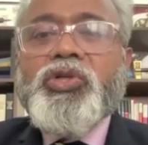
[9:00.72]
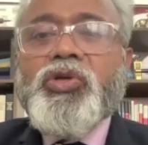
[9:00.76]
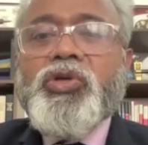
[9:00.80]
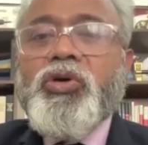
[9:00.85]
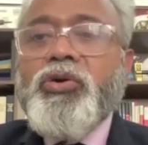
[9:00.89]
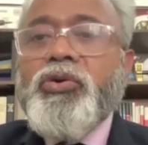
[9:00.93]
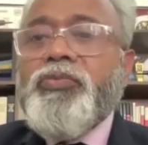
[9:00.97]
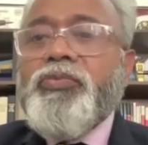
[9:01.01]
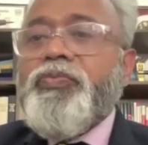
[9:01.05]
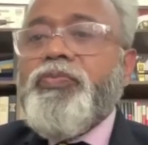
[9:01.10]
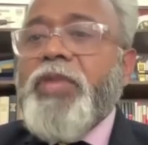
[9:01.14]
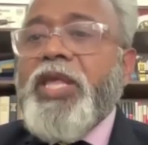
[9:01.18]

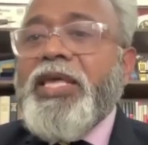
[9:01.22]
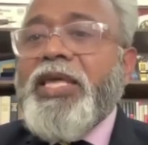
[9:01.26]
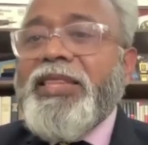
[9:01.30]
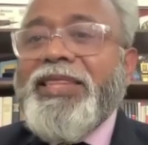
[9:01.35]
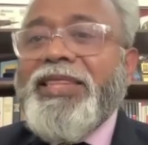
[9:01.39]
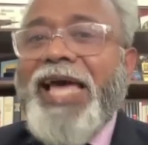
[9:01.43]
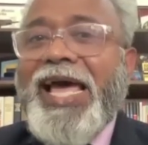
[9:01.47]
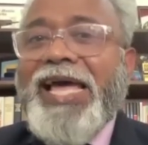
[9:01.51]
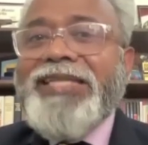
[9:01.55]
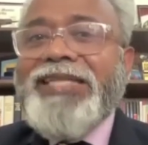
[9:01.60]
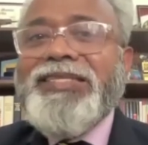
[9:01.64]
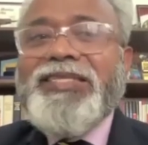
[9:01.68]
So
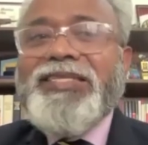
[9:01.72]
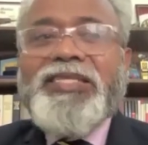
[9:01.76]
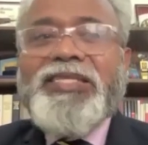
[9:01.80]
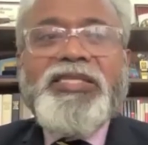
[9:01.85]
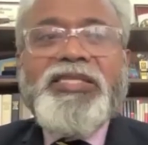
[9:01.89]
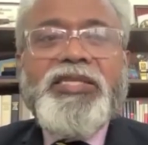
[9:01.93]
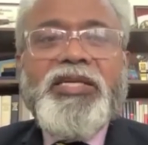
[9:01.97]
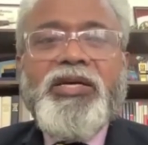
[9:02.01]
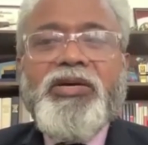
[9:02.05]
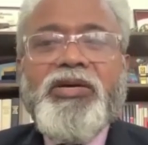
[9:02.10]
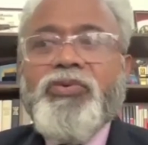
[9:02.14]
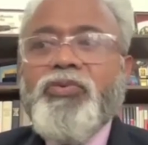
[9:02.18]

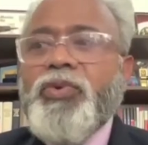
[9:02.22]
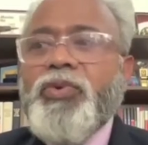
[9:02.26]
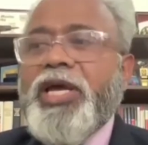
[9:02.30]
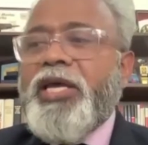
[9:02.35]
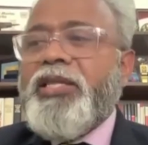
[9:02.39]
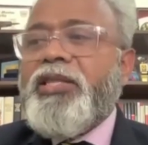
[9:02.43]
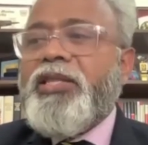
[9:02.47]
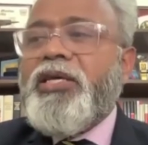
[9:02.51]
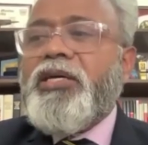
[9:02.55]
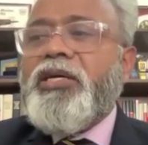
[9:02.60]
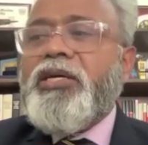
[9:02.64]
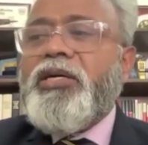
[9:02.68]
that's
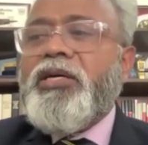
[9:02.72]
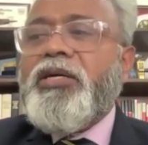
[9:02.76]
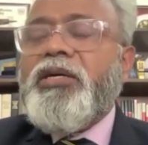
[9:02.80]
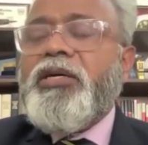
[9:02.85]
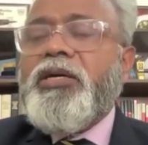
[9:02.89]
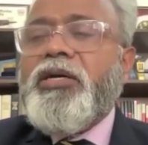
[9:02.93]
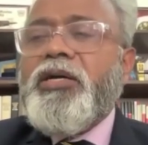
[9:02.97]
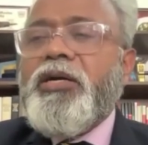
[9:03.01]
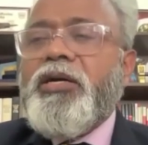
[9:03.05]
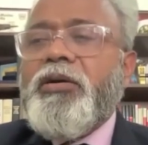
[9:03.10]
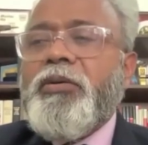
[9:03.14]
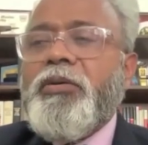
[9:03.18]
where
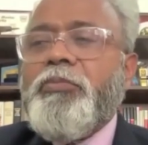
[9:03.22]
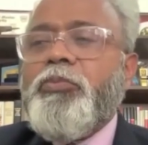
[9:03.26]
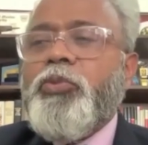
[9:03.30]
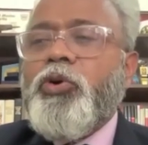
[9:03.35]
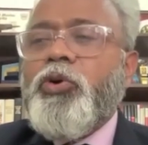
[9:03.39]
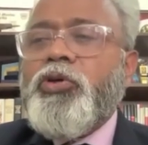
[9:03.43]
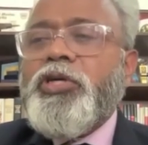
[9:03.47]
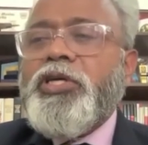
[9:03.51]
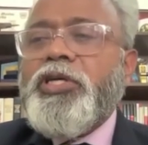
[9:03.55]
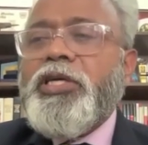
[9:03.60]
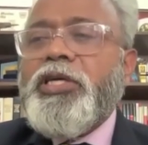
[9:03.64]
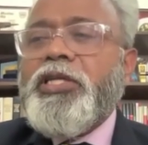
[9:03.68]
the uh,
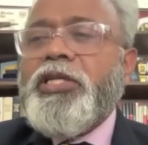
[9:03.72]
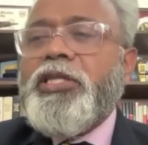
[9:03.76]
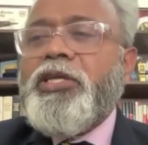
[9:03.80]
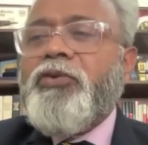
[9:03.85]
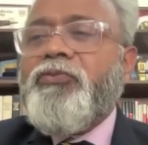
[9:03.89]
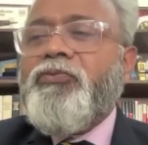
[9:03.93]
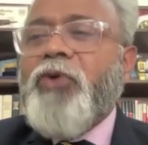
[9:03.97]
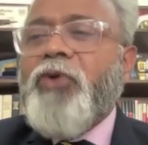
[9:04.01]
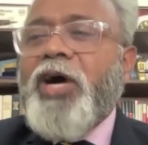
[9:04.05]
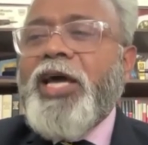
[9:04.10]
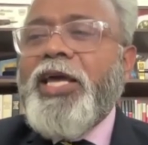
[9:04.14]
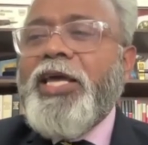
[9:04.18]
book,
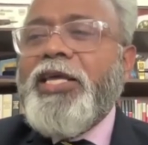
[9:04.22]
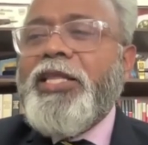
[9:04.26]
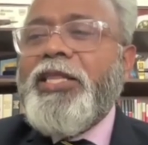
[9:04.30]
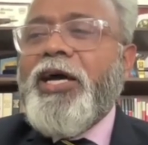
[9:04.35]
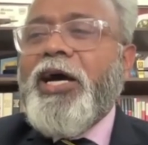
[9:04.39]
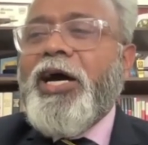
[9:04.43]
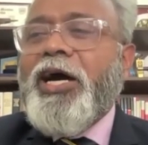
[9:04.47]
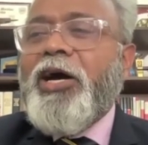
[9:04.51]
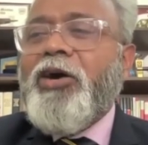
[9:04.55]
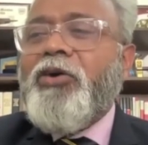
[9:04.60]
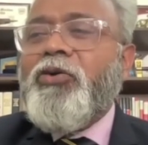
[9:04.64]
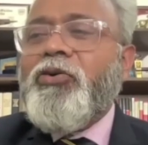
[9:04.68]
the why and
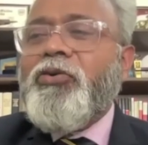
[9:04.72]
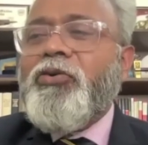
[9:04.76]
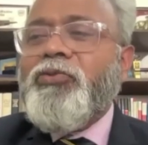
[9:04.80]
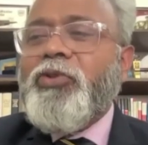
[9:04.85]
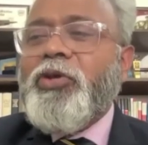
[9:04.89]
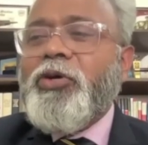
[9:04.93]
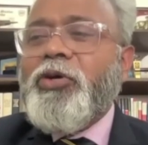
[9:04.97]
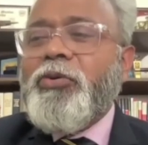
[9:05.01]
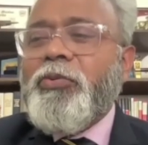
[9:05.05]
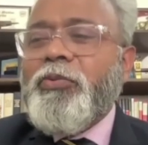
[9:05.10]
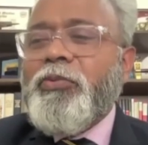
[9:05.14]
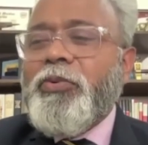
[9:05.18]
the how
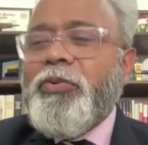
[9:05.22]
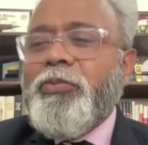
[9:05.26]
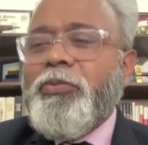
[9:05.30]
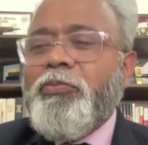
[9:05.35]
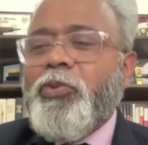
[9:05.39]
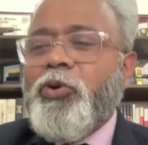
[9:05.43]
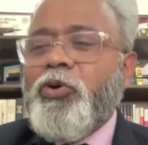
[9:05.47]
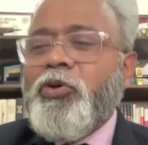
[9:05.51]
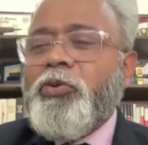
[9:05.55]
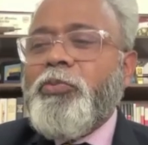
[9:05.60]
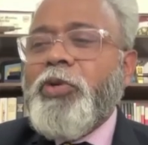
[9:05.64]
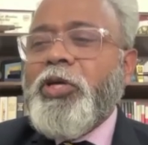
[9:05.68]
of the
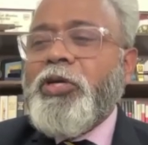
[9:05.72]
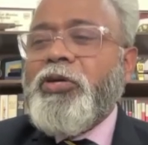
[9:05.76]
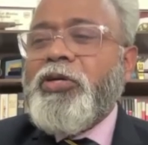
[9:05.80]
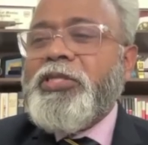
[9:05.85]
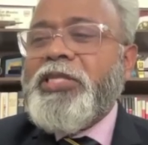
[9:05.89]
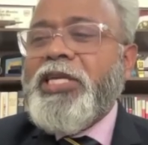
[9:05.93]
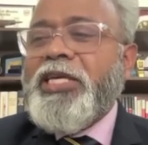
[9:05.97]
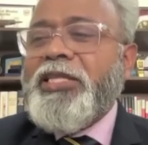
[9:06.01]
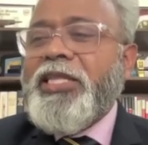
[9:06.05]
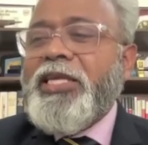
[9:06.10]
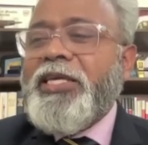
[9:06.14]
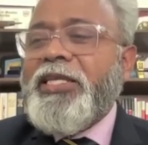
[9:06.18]
book,
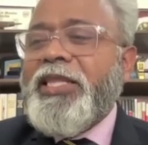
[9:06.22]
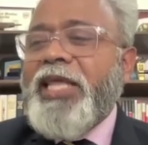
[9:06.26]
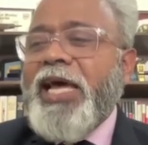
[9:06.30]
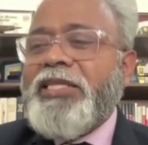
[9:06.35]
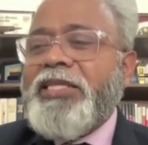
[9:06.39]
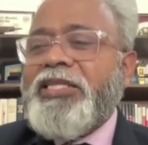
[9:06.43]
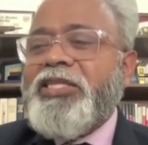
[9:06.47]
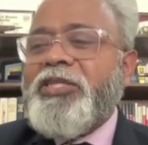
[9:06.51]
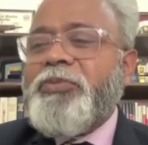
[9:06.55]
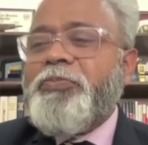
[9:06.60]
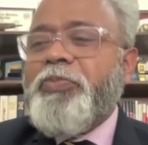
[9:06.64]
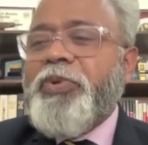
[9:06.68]
because I think
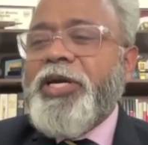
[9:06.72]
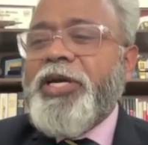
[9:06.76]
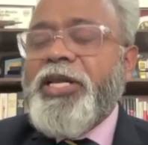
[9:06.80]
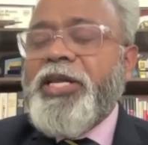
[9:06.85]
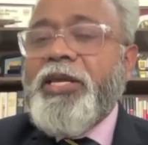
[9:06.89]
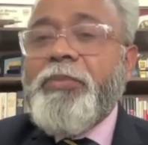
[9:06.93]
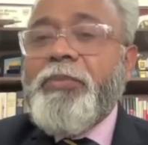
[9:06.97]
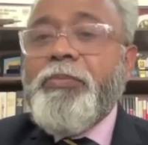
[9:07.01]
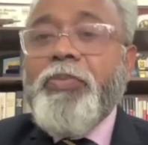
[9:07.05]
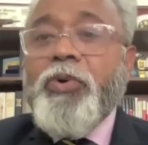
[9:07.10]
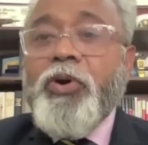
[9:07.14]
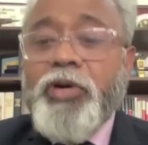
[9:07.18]
that's
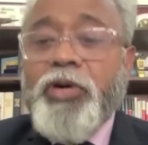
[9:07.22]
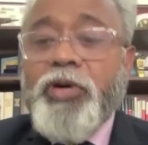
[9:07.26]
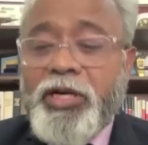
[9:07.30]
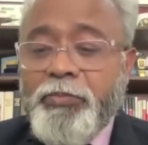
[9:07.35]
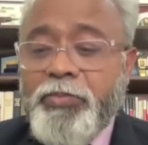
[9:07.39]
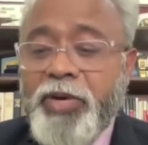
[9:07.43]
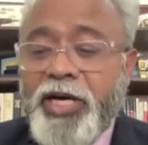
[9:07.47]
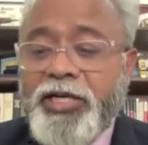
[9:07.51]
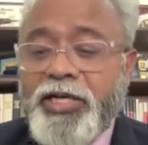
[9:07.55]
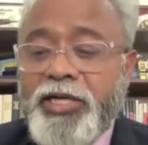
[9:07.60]
pretty important.